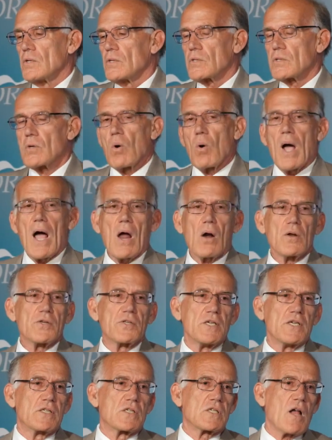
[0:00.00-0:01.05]
So how does
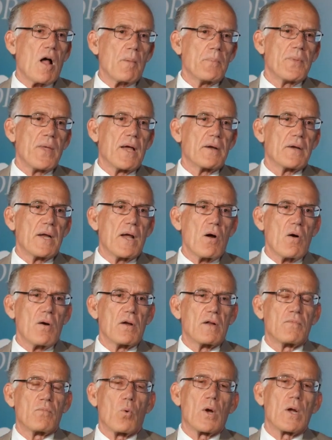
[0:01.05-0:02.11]
he stop that
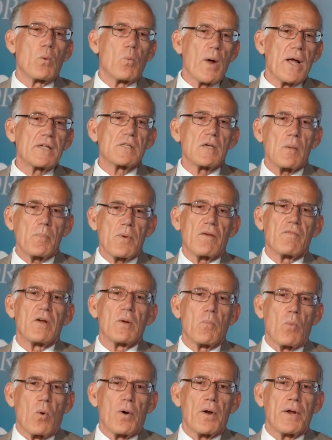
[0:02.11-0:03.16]
narrative where he wakes up every
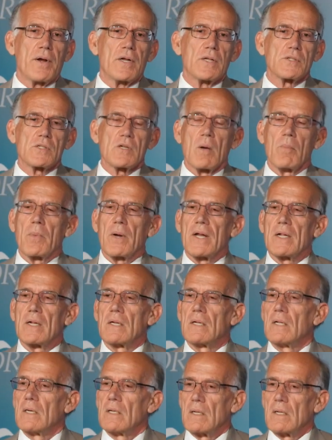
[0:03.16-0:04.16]
morning and somebody,